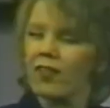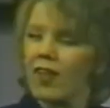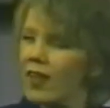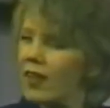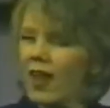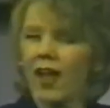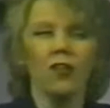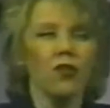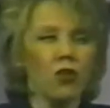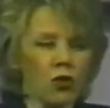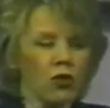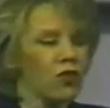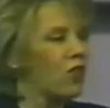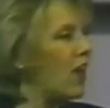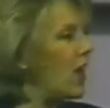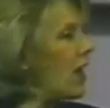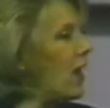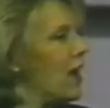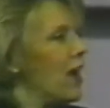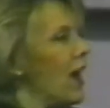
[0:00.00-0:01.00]
And you'll
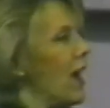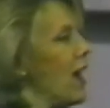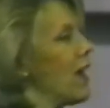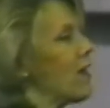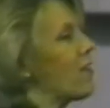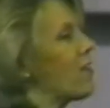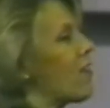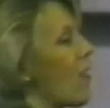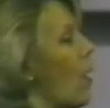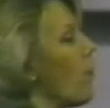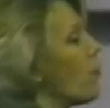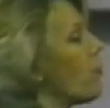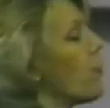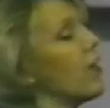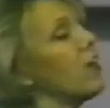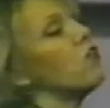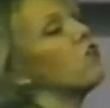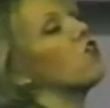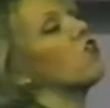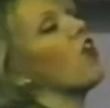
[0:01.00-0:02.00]
see it's
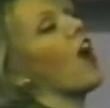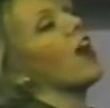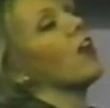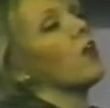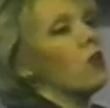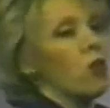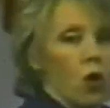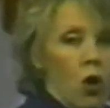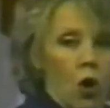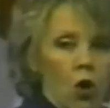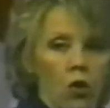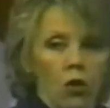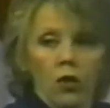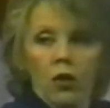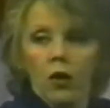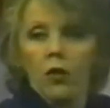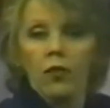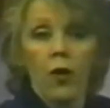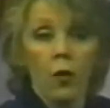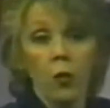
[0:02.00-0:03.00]
something general
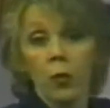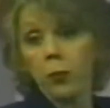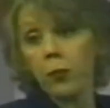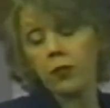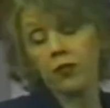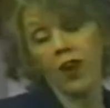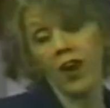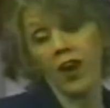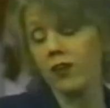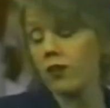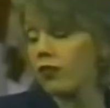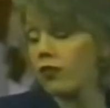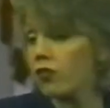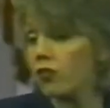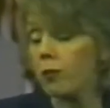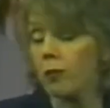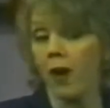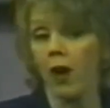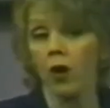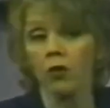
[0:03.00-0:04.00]
that will pertain to
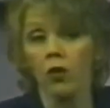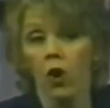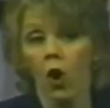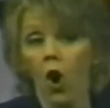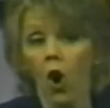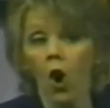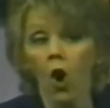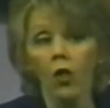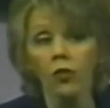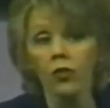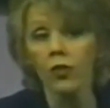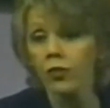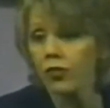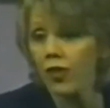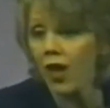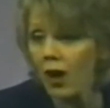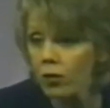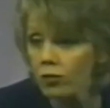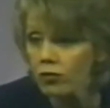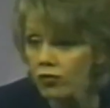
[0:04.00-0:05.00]
just about all the
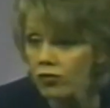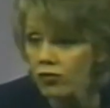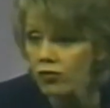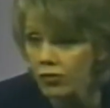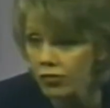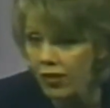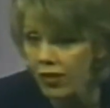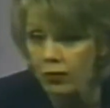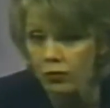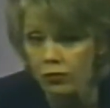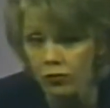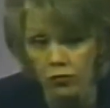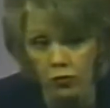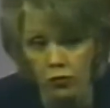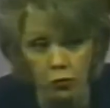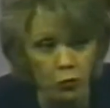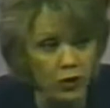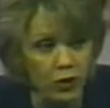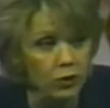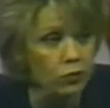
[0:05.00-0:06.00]
thousands and thousands
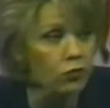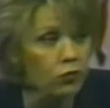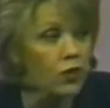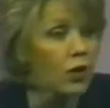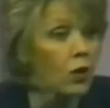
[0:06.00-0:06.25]
of readers